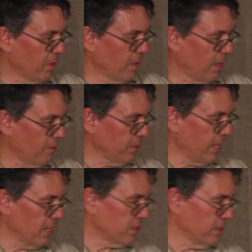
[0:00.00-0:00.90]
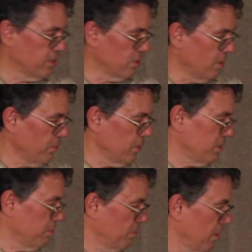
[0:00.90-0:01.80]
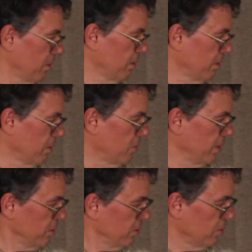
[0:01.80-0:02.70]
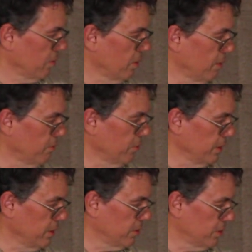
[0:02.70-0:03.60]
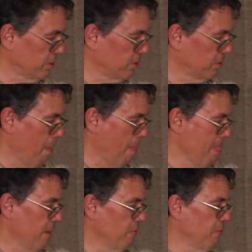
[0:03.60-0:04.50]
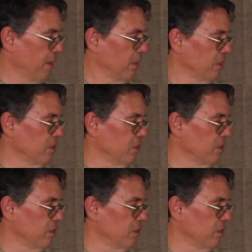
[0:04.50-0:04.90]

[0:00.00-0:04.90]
have we actually solved this equation, or have we just invented a